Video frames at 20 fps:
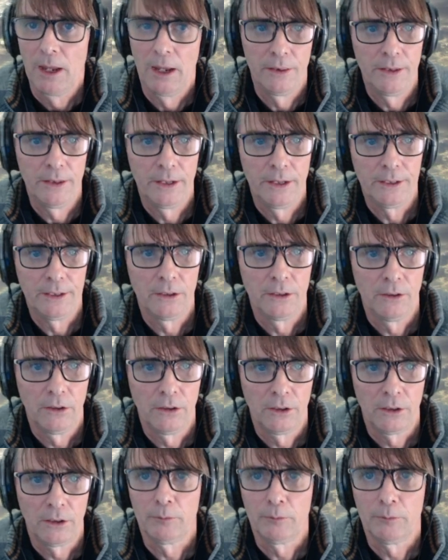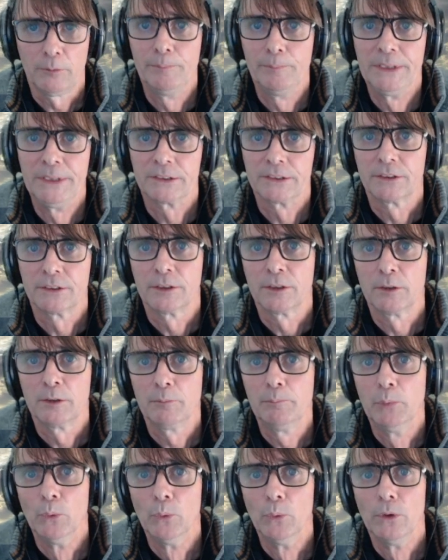And then Mr.
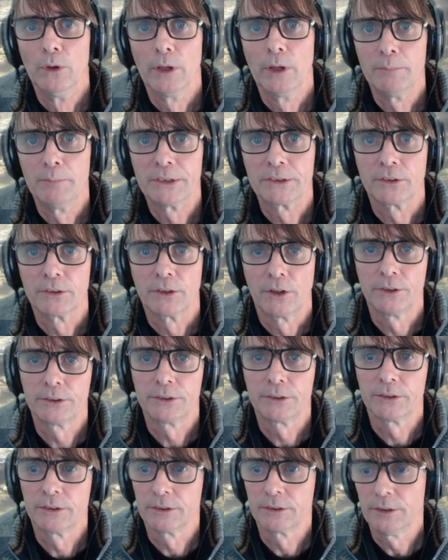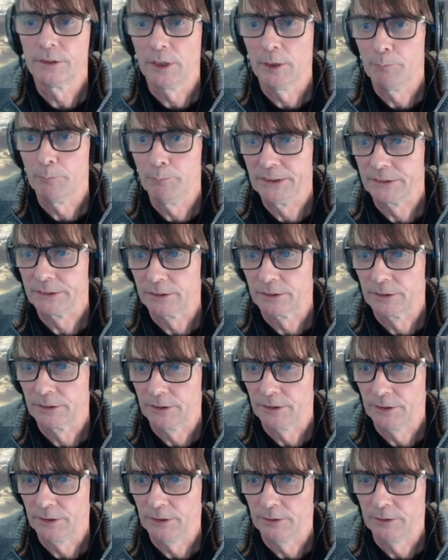Boole and Mr. Huntington and
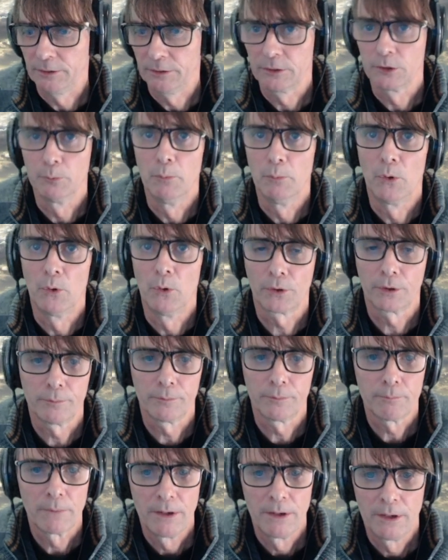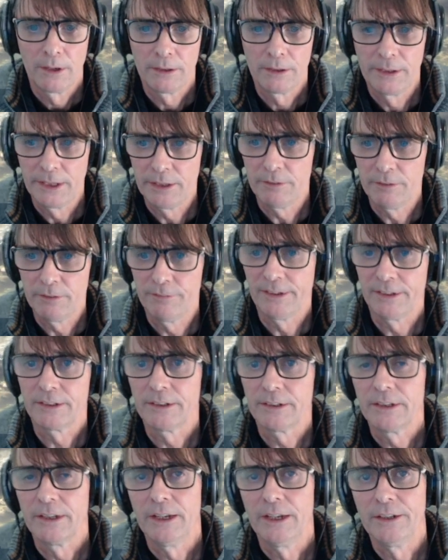Mr. De Morgan, they
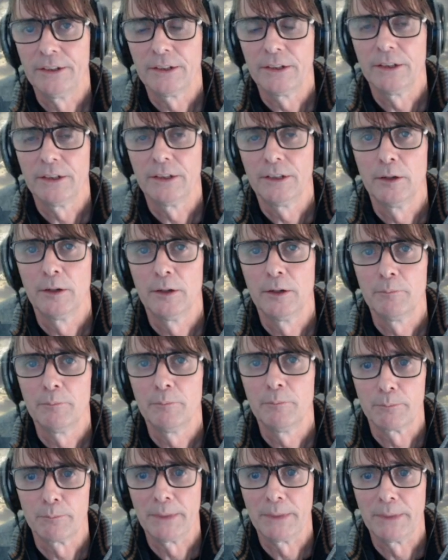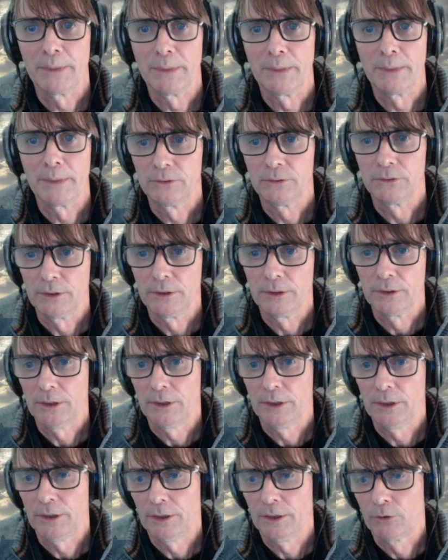invented then the mathematical
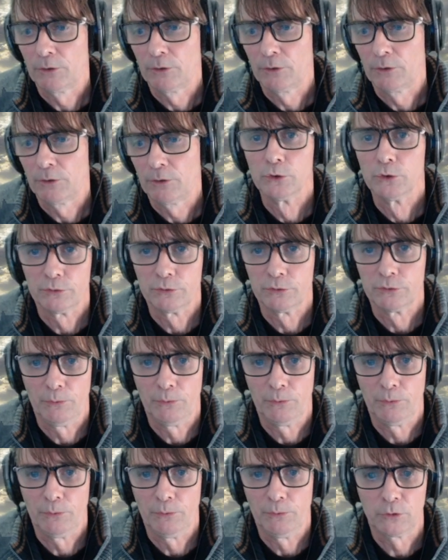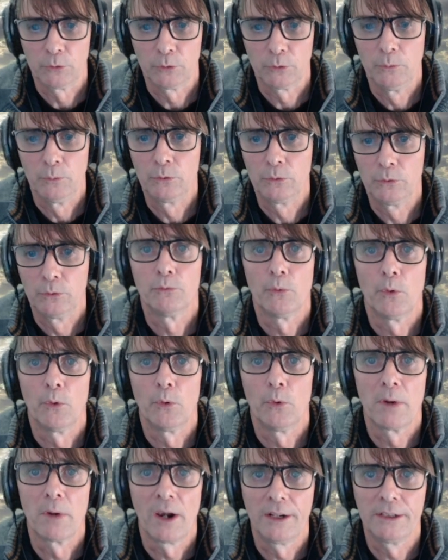rules for that to
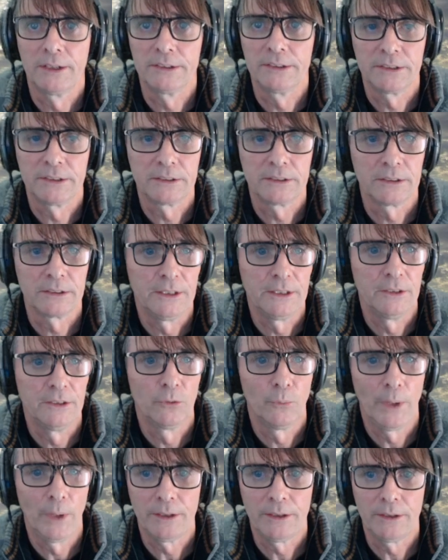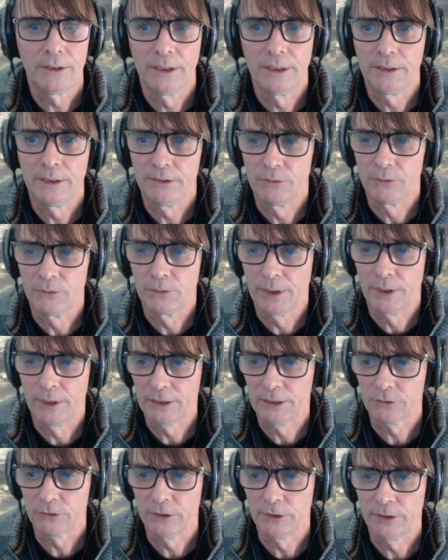formalize it in a way that you
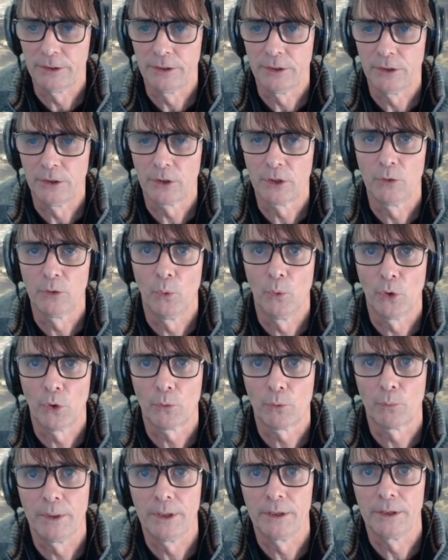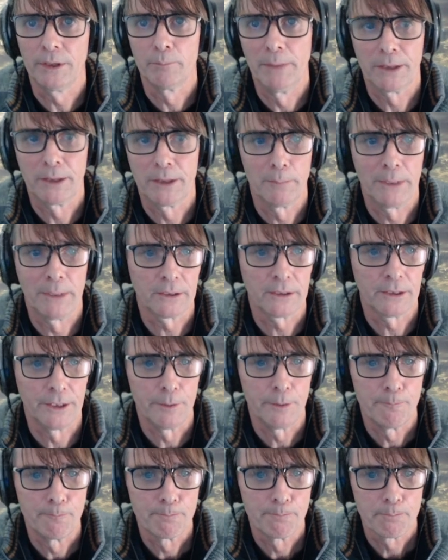can work with it
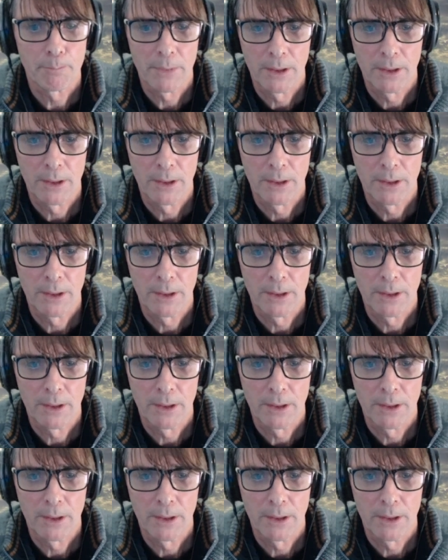mathematically.